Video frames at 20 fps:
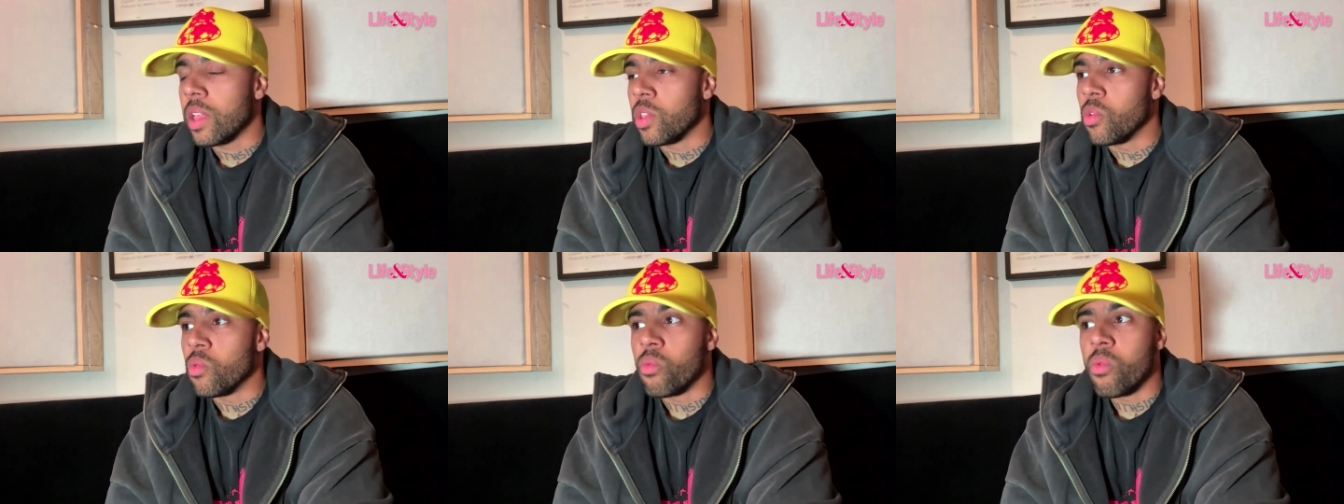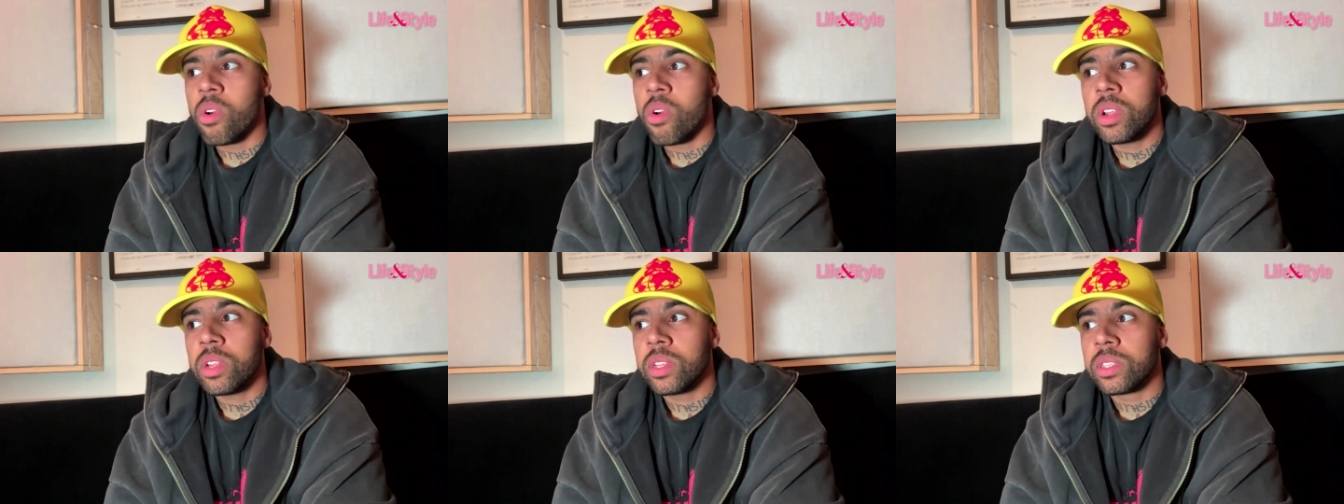You
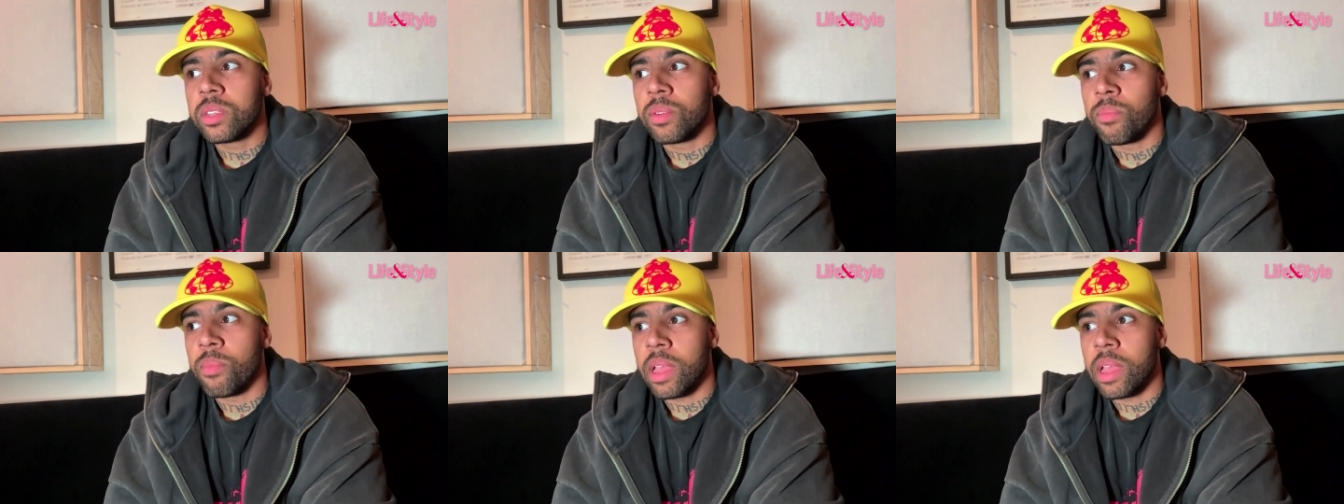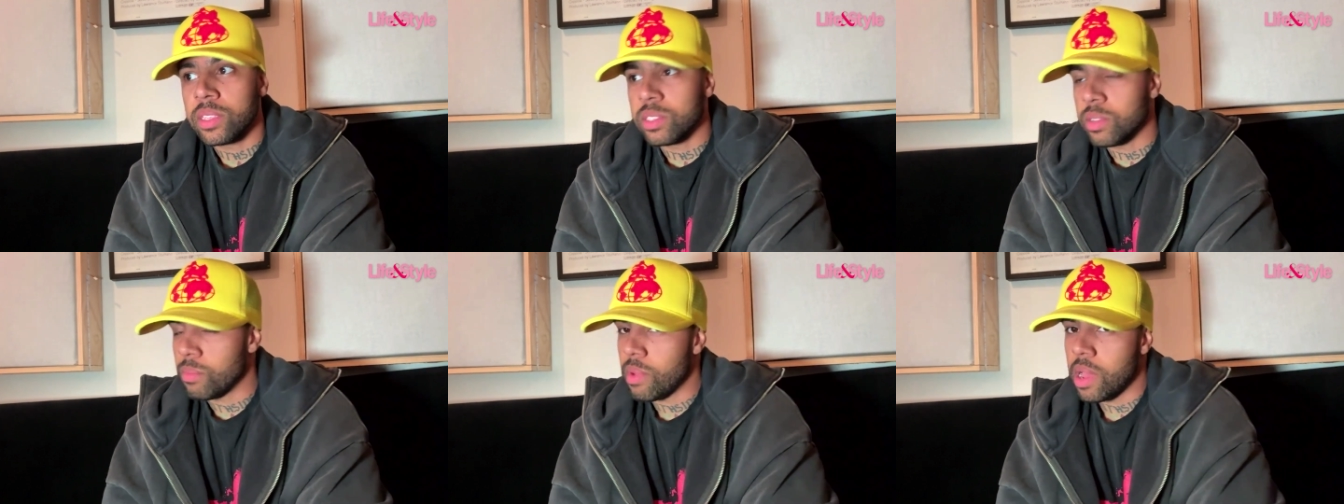want it to
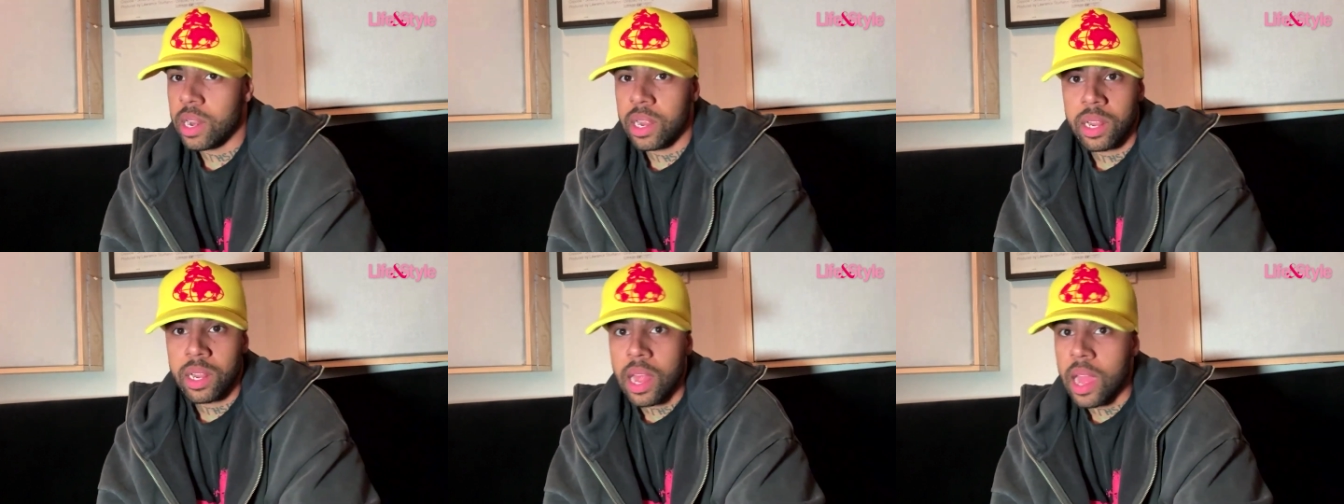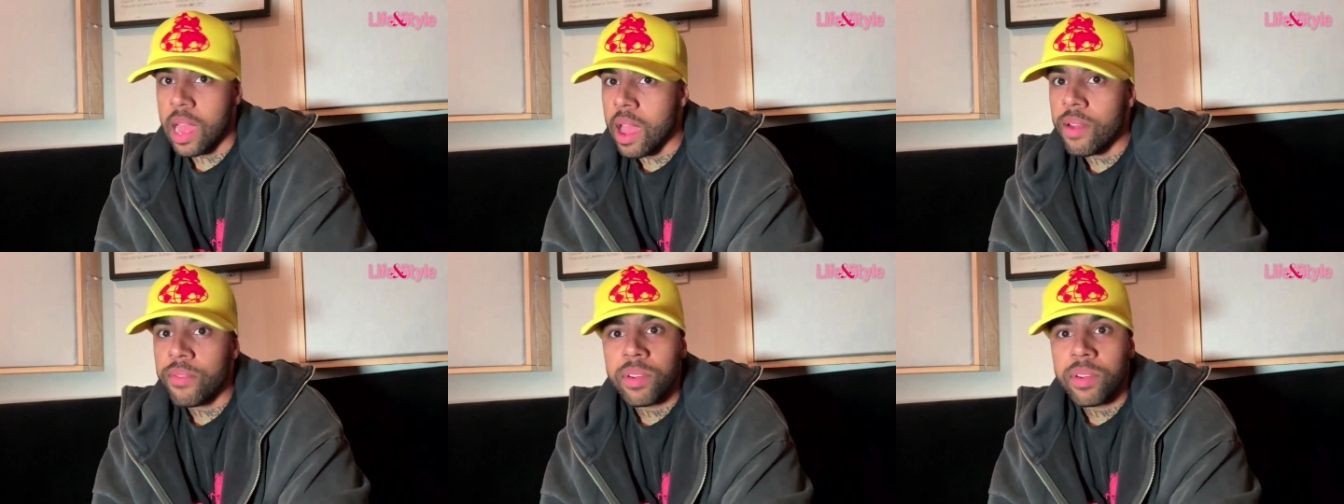make somebody
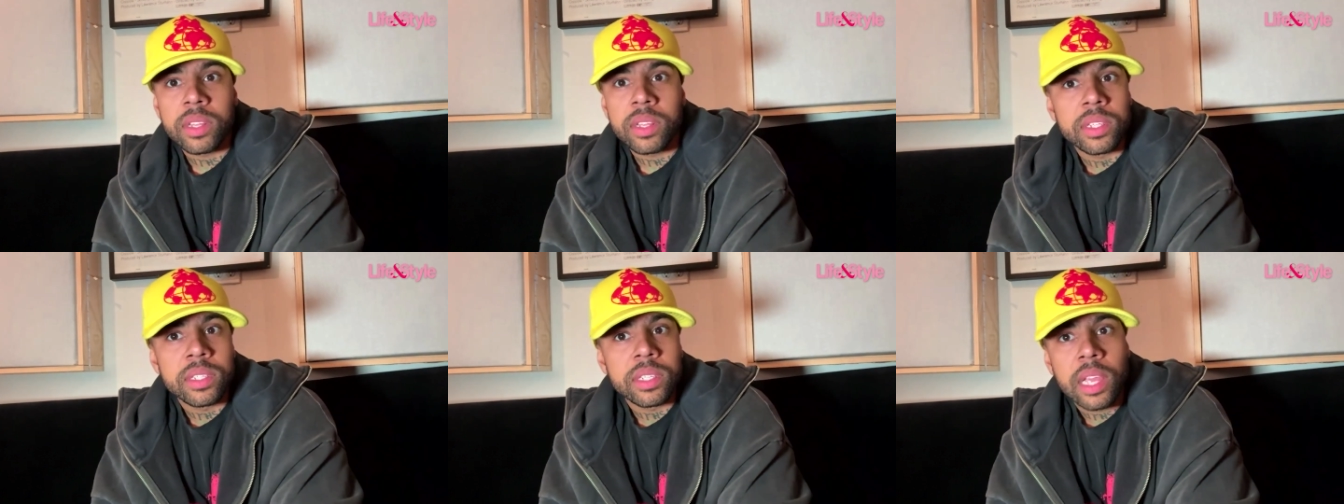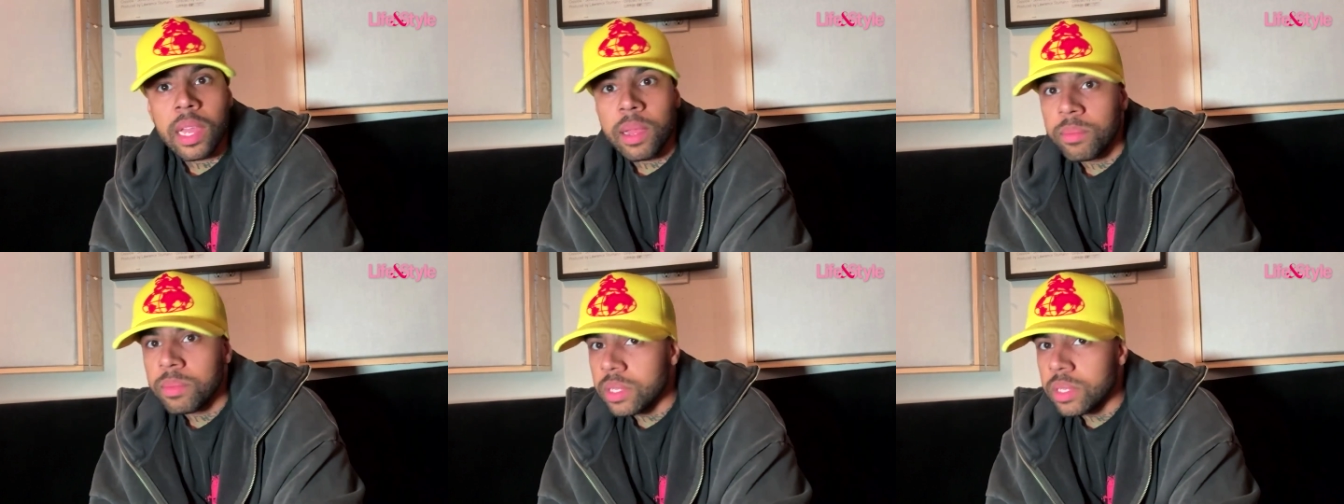laugh at the
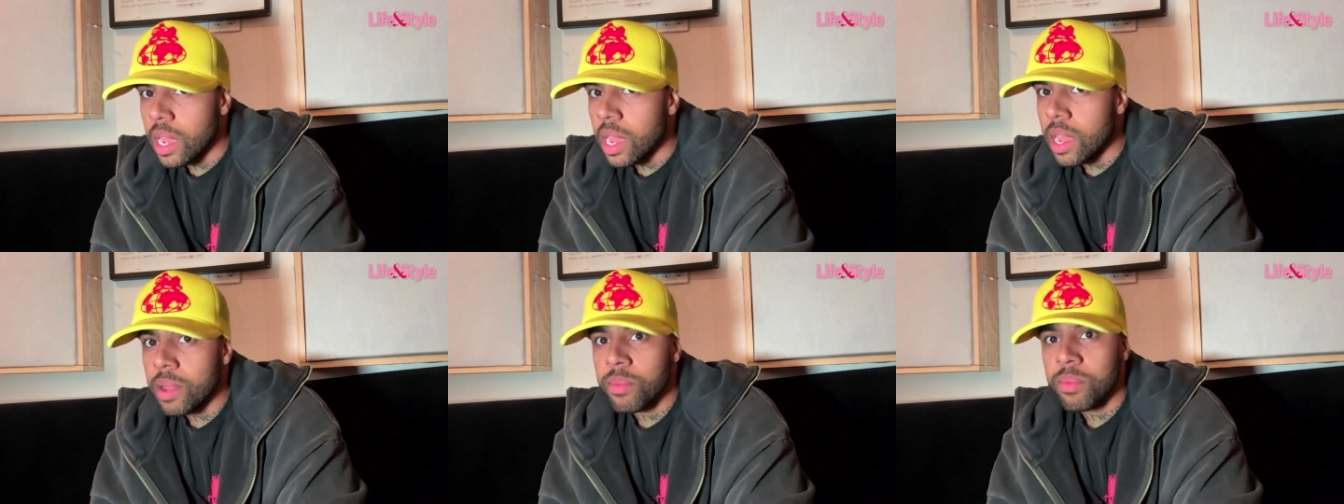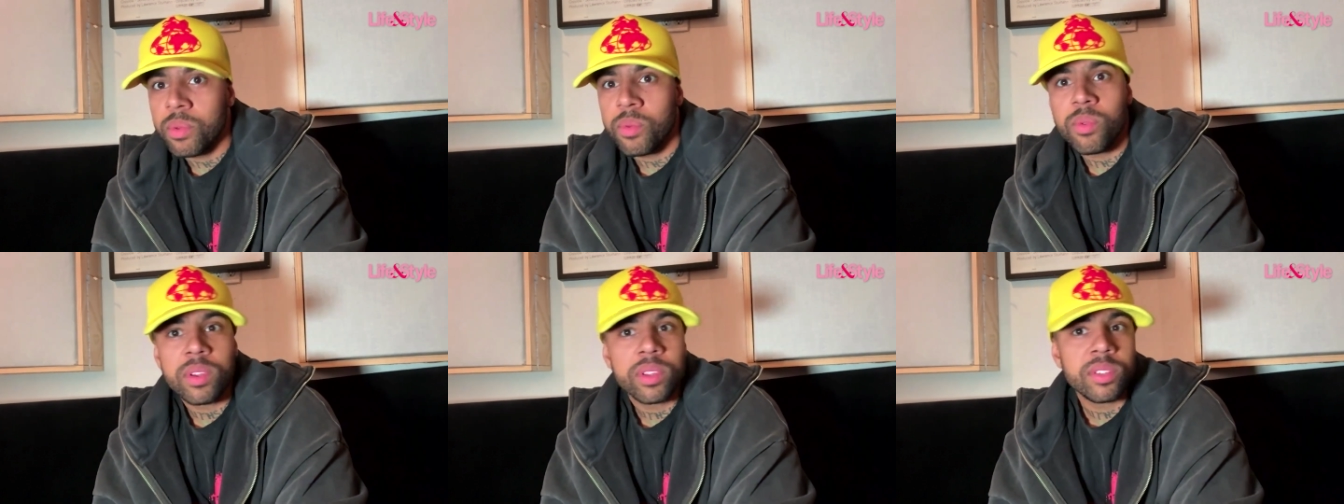same
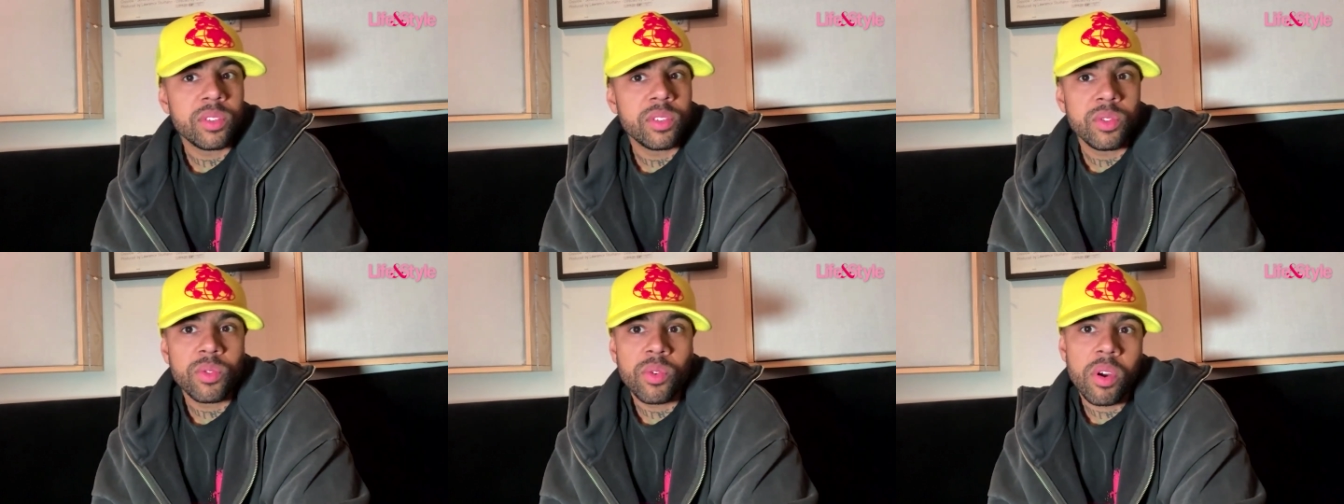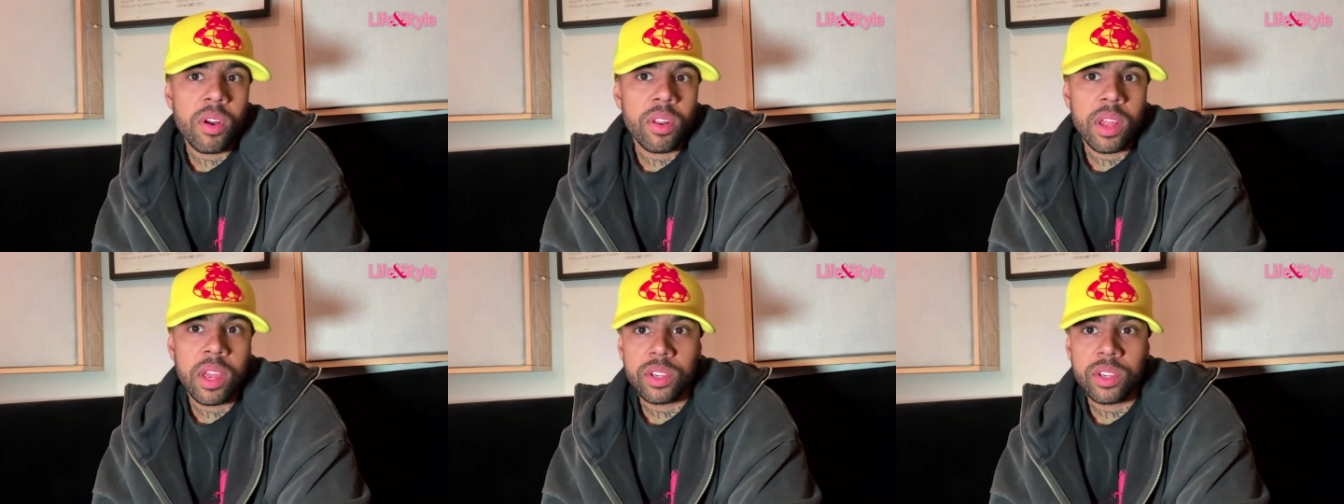time. You want it to
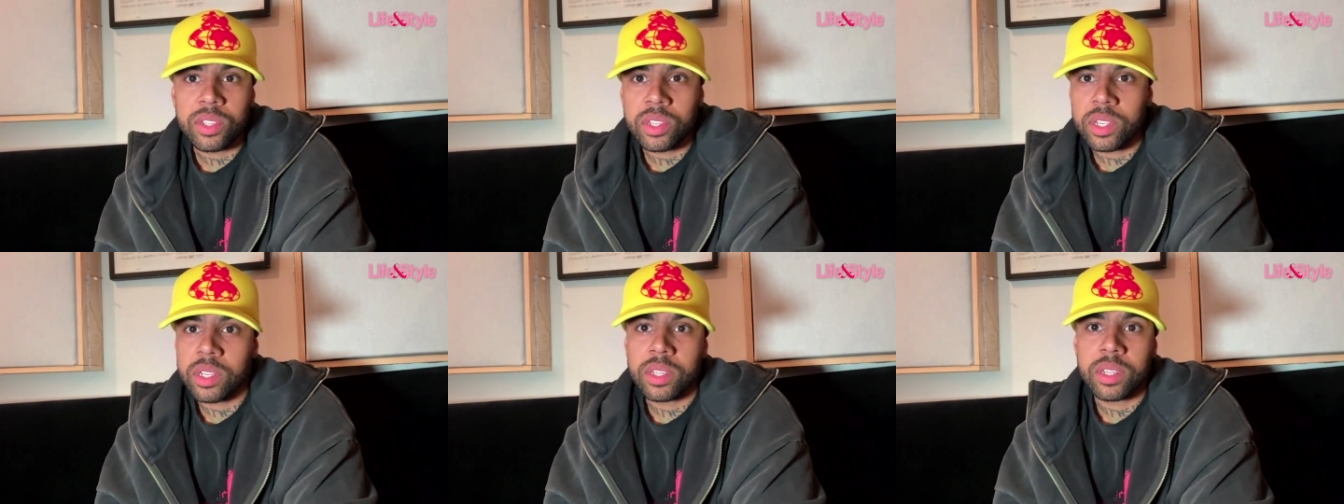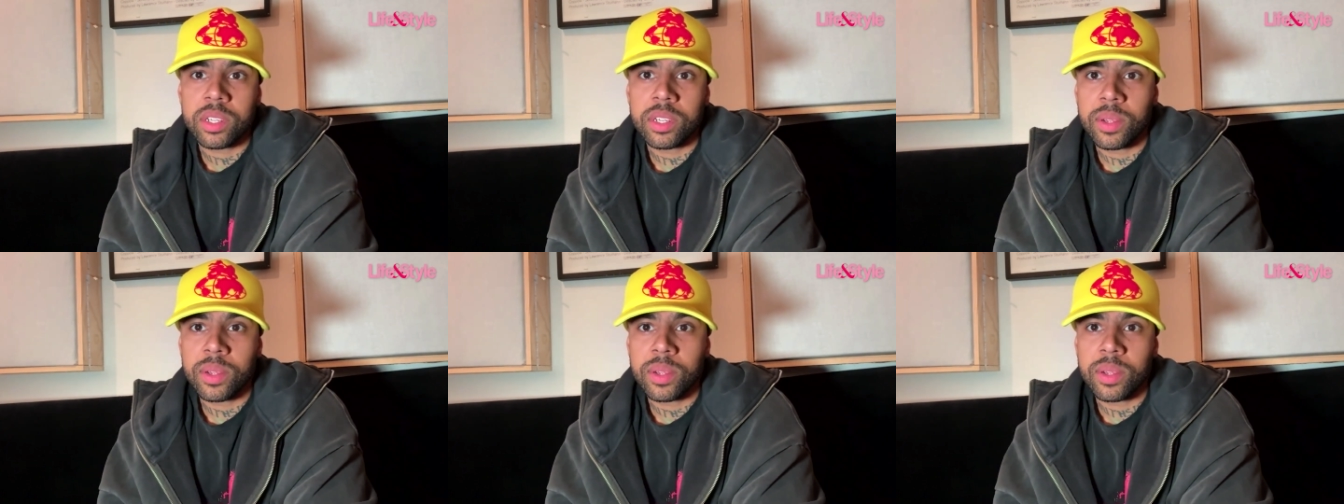do all that.